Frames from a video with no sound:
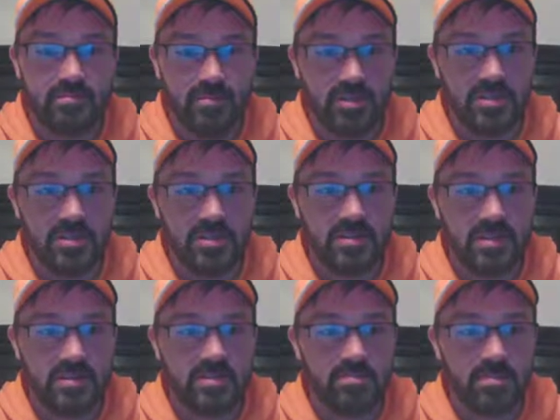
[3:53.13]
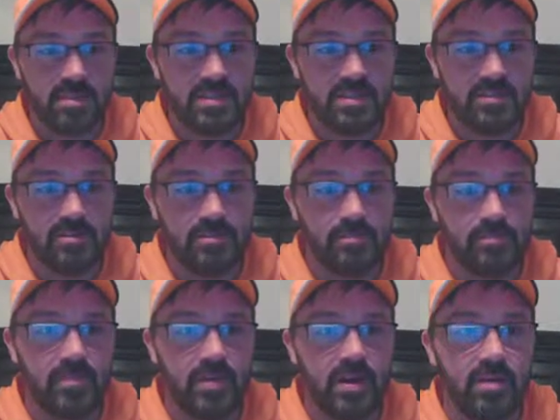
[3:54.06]
million, that's a big deal.
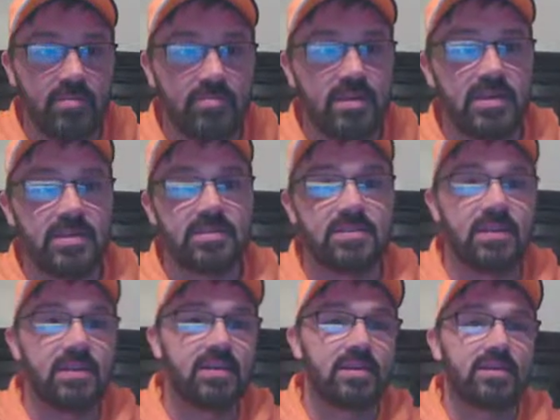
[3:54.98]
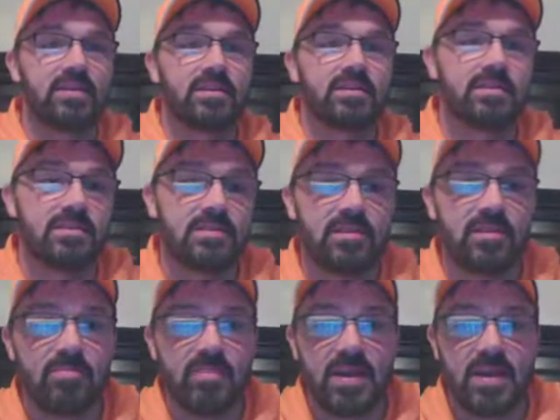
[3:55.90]
Um, he is a
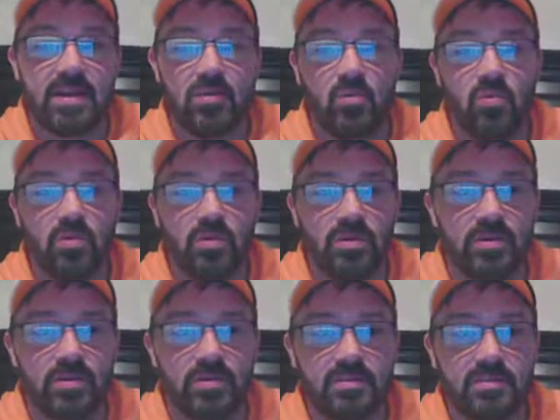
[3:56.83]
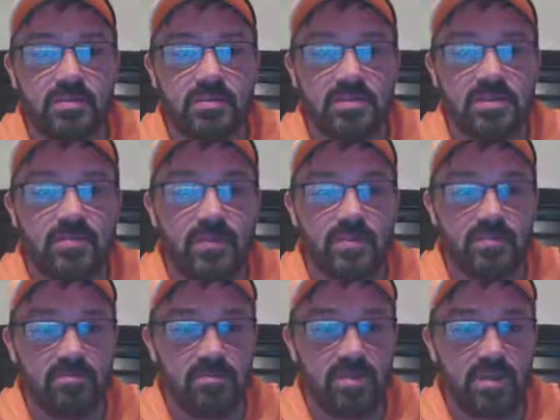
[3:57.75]
center back or
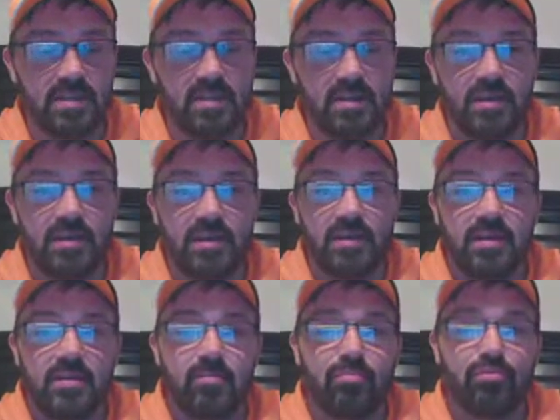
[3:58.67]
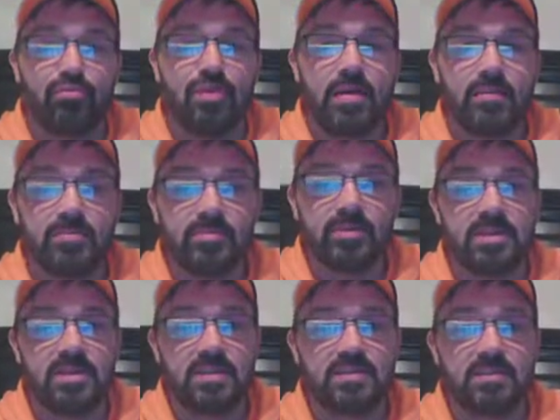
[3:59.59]
defensive mid. Probably
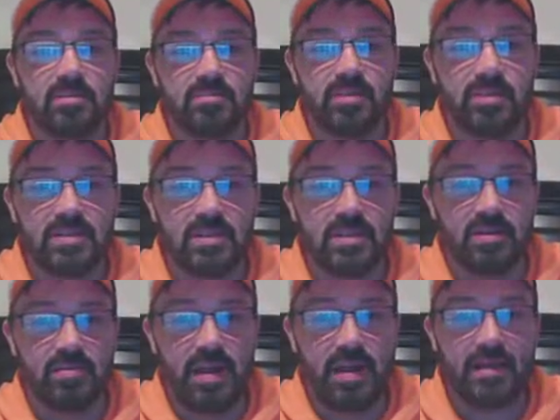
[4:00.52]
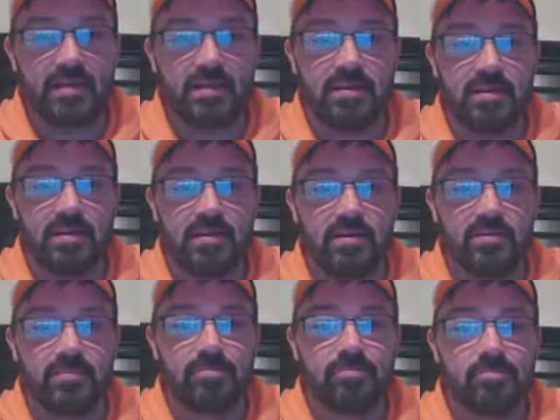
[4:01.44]
he's going to play center back.
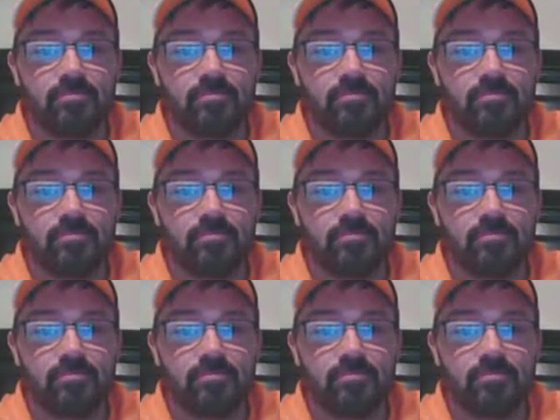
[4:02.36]
Um,